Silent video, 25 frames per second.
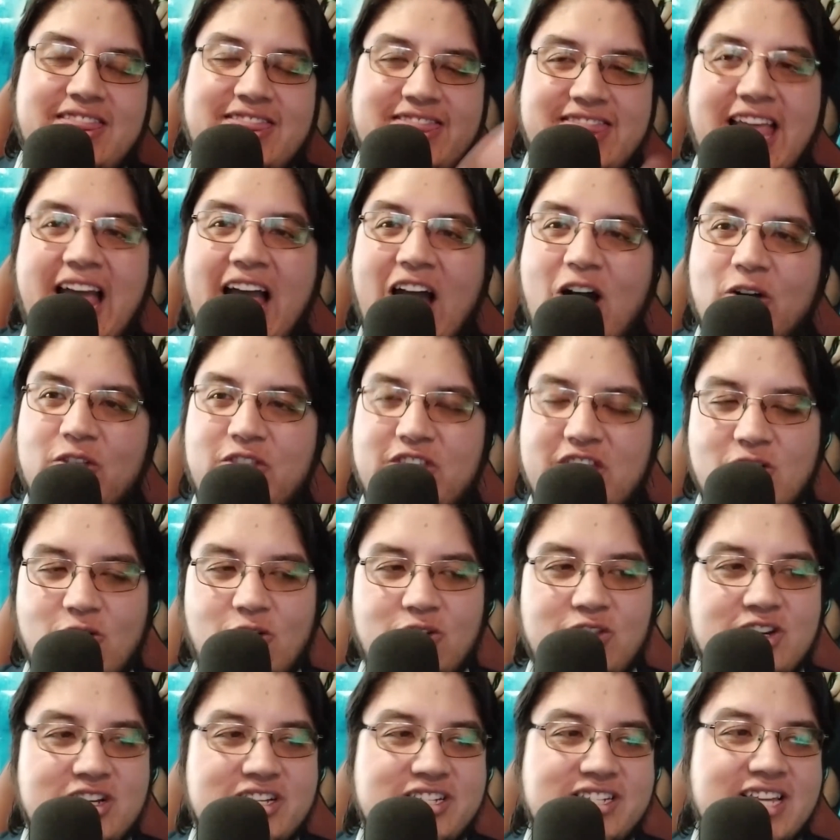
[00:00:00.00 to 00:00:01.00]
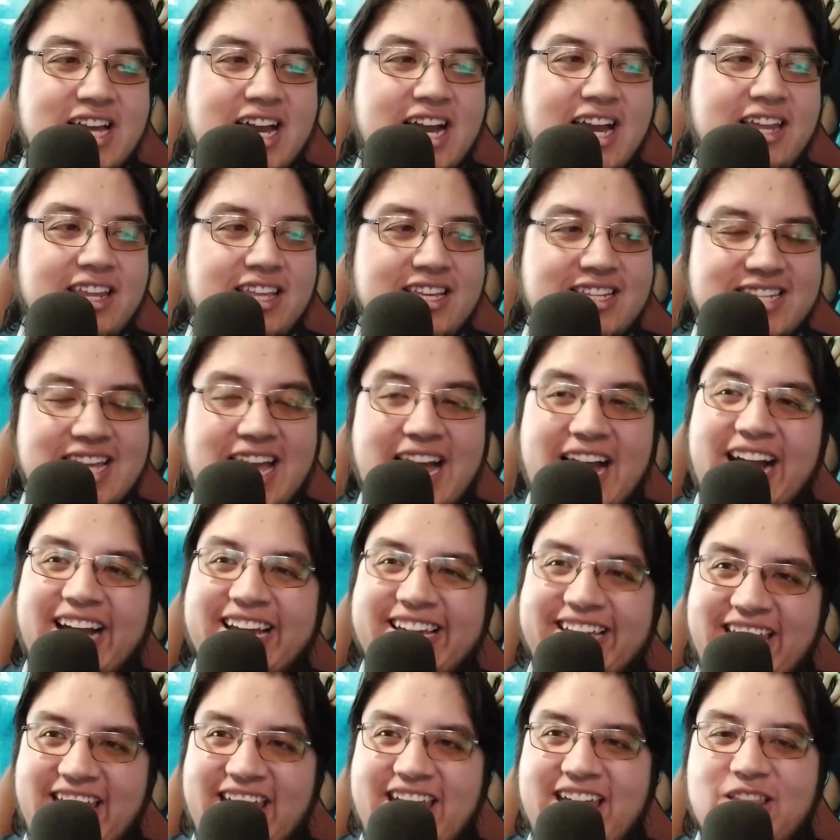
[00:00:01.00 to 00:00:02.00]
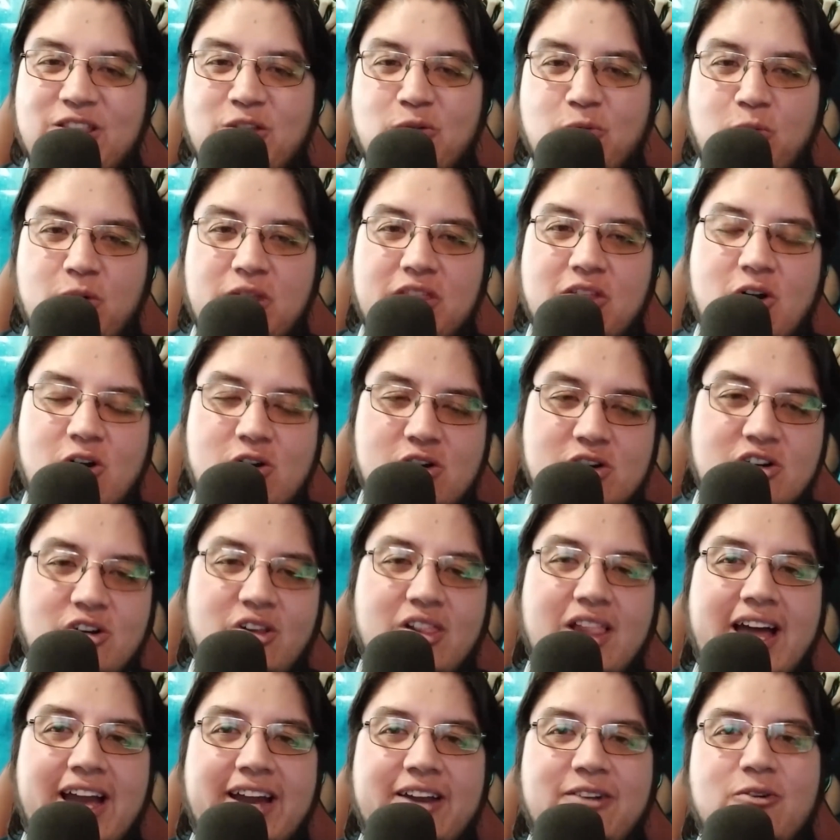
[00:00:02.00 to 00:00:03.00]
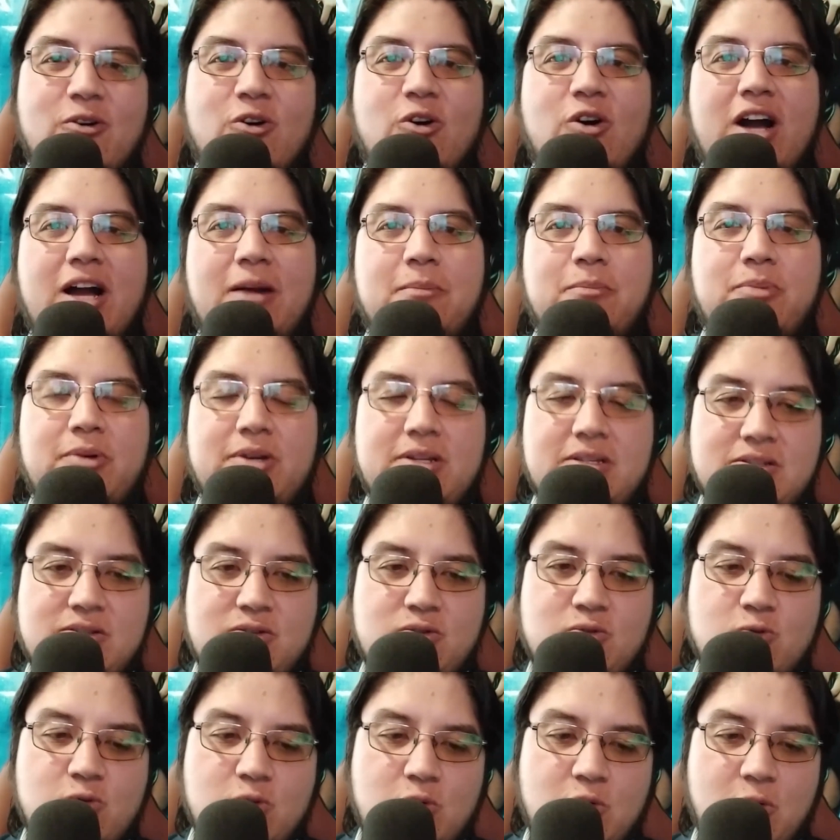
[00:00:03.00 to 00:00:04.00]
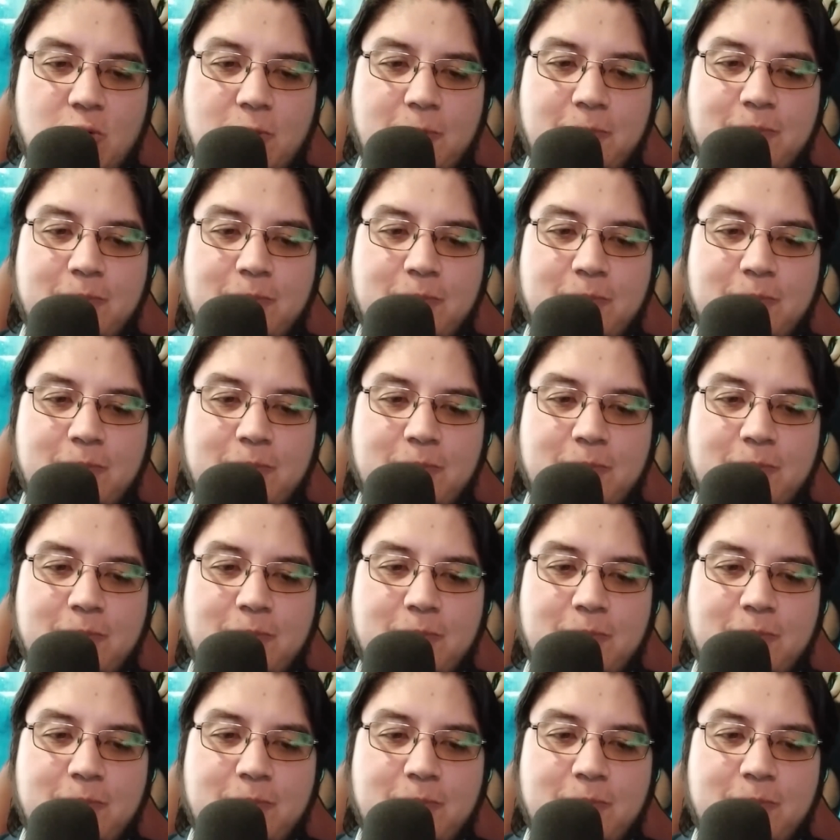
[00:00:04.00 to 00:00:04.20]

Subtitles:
Now, the other side is again with Uncle Iroh and Prince Suko.